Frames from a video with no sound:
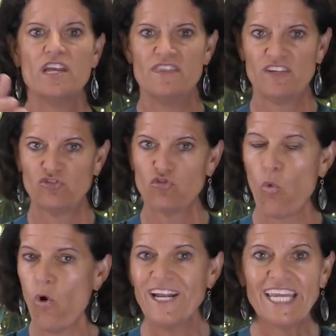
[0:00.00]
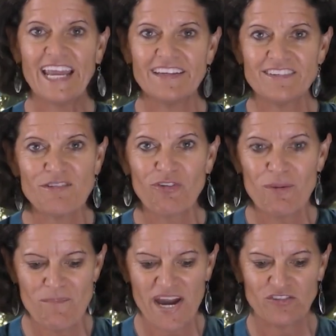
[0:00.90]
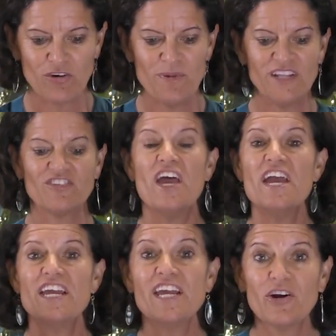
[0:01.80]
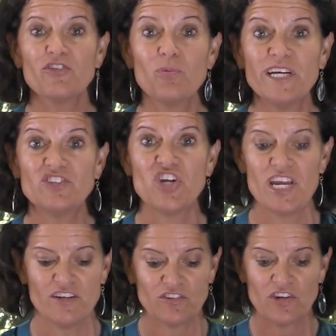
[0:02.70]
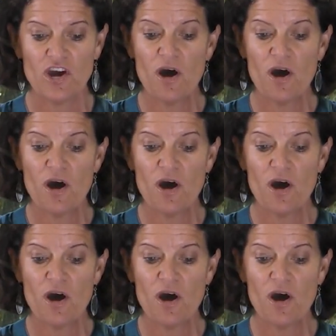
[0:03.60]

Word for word: in these 28 different measurements, here's what changed.